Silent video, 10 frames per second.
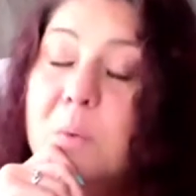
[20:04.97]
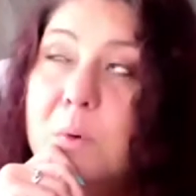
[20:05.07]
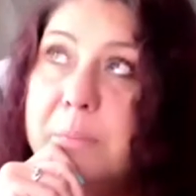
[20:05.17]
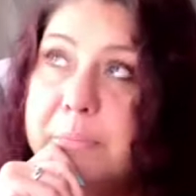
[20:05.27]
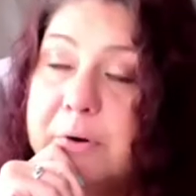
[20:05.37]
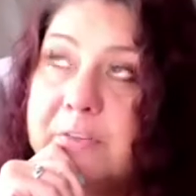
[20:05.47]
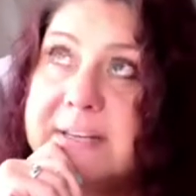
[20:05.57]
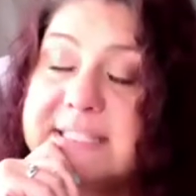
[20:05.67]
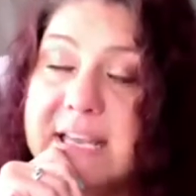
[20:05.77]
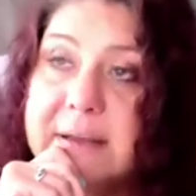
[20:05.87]
What
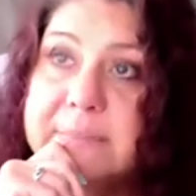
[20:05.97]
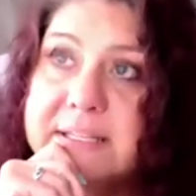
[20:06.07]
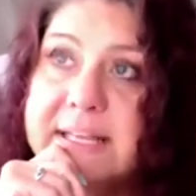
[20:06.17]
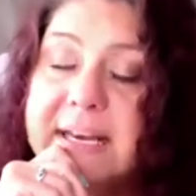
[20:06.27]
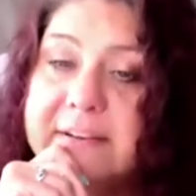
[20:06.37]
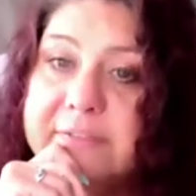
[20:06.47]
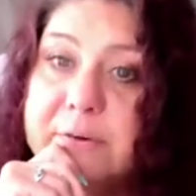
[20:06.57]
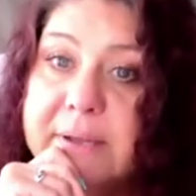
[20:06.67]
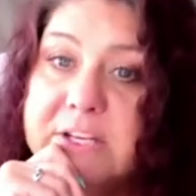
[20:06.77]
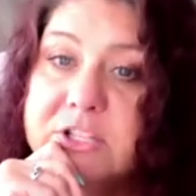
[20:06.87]
perfect time to get that
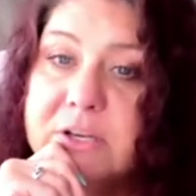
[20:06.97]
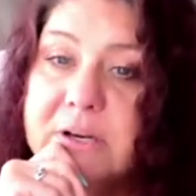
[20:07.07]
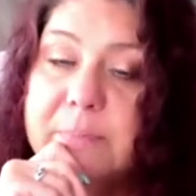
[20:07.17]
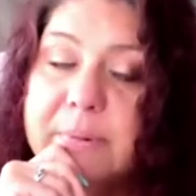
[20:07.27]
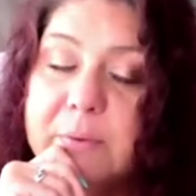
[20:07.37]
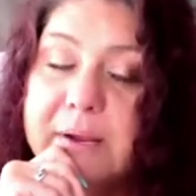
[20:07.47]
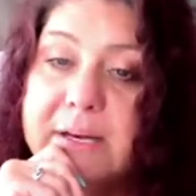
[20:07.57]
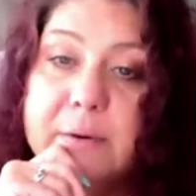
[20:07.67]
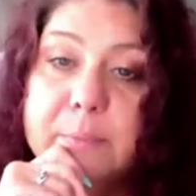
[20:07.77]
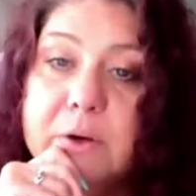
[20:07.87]
information about
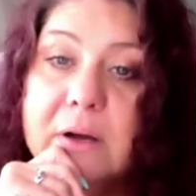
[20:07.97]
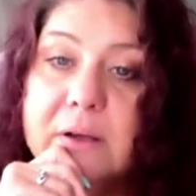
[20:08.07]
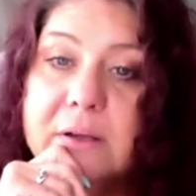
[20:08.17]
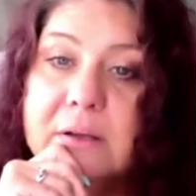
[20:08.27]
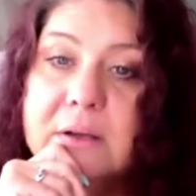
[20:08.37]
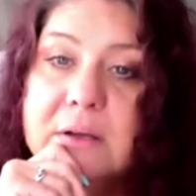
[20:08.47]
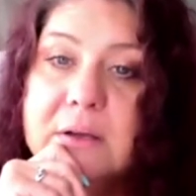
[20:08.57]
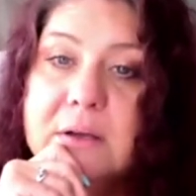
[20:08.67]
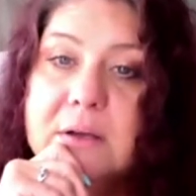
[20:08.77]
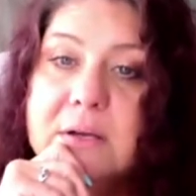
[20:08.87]
writing a book.
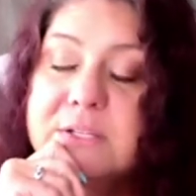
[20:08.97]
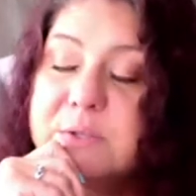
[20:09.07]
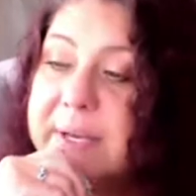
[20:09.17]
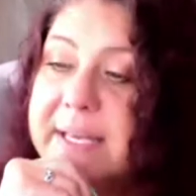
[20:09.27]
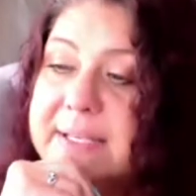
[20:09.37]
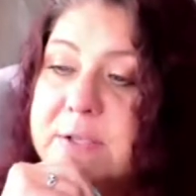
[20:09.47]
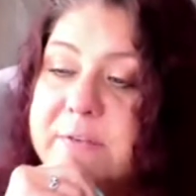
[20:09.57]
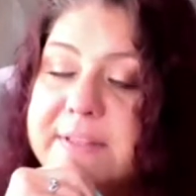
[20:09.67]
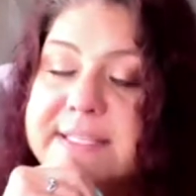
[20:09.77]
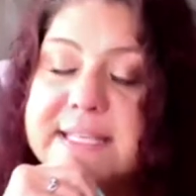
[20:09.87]
So I guess
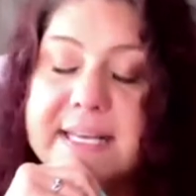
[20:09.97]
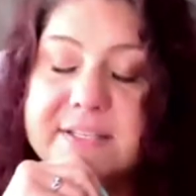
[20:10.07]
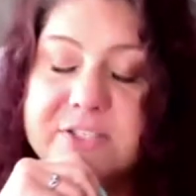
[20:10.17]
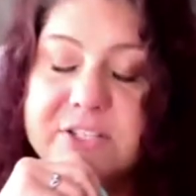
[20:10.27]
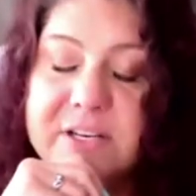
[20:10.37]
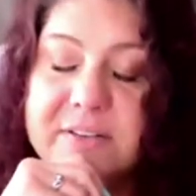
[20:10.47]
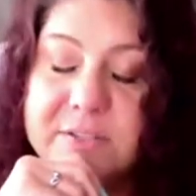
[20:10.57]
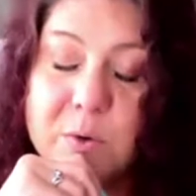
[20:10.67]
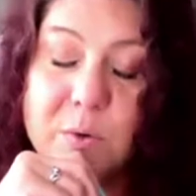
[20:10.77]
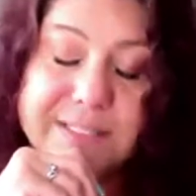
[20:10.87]
over this next year,
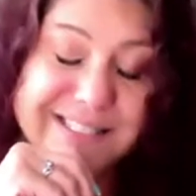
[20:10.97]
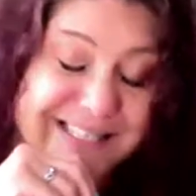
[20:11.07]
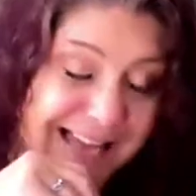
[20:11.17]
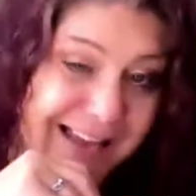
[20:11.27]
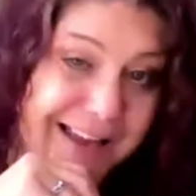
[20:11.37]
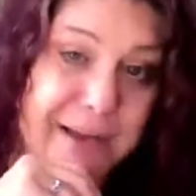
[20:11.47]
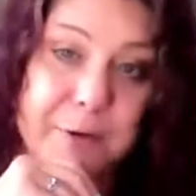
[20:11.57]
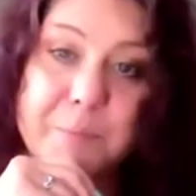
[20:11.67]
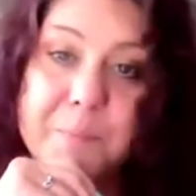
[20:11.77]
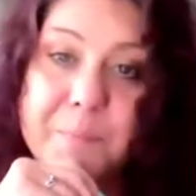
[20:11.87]
this course of
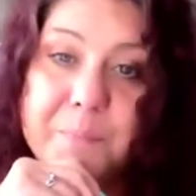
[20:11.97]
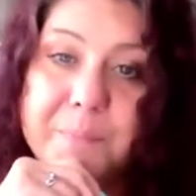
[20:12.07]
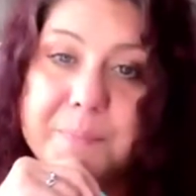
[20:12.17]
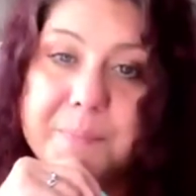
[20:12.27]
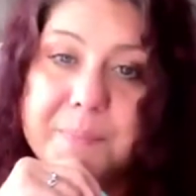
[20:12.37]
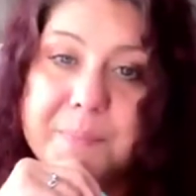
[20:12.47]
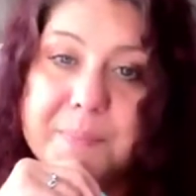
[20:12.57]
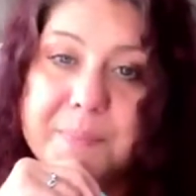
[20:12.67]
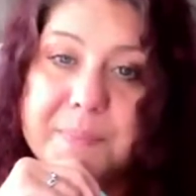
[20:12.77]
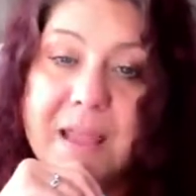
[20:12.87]
time,
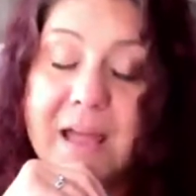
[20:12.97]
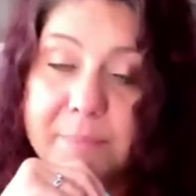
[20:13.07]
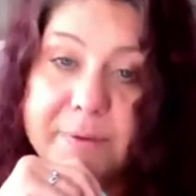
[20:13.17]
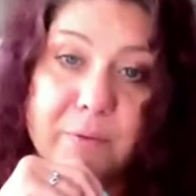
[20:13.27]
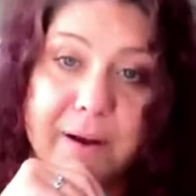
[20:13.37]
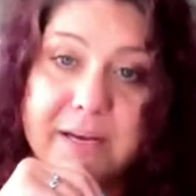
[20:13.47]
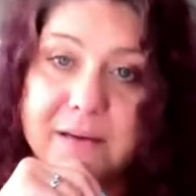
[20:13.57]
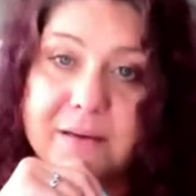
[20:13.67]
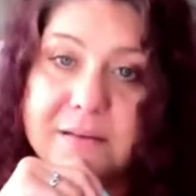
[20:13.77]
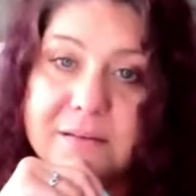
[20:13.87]
I'll be
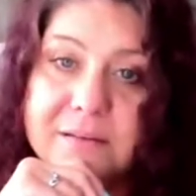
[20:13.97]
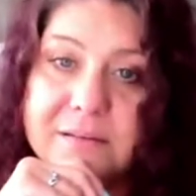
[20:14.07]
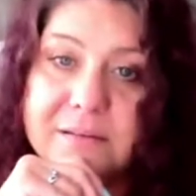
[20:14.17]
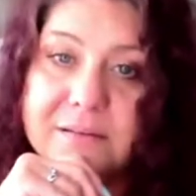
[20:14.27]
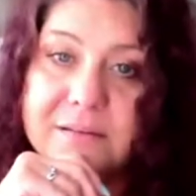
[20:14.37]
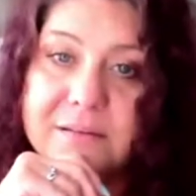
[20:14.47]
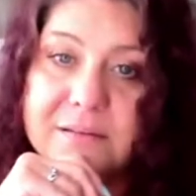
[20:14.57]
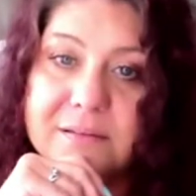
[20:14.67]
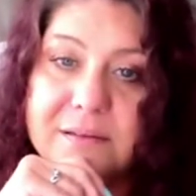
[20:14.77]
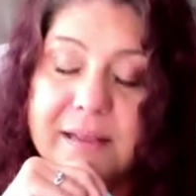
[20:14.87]
writing.
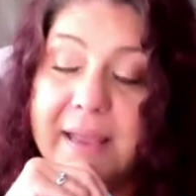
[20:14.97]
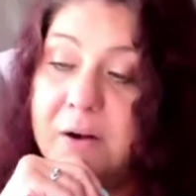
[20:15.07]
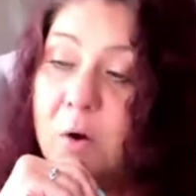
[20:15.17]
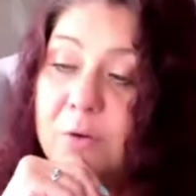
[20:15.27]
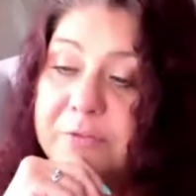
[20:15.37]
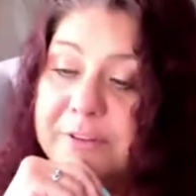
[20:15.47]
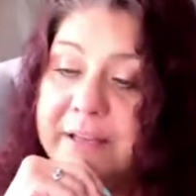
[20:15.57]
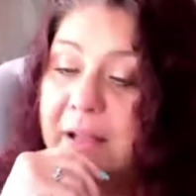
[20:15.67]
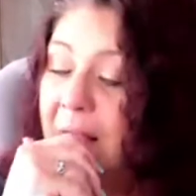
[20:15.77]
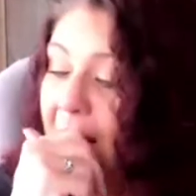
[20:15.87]
And
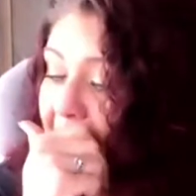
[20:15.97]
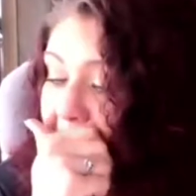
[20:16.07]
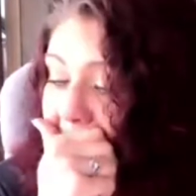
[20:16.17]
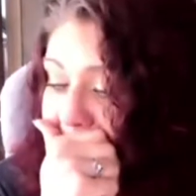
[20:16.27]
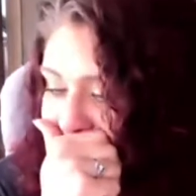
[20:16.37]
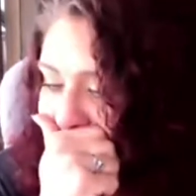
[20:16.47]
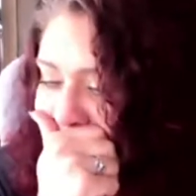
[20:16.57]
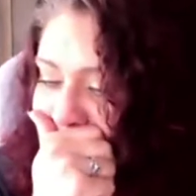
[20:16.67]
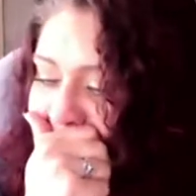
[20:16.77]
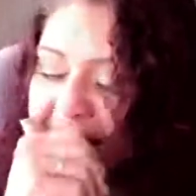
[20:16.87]
hopefully,
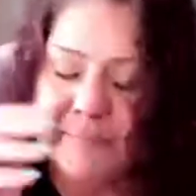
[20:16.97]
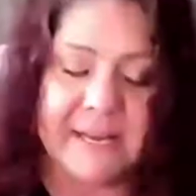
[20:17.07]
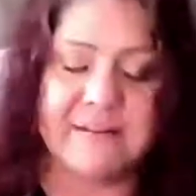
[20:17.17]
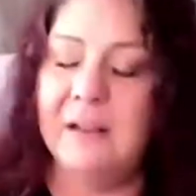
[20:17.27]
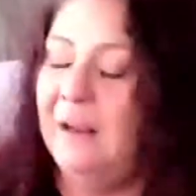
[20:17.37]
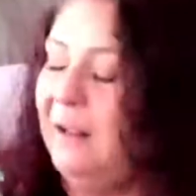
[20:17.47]
and I'm not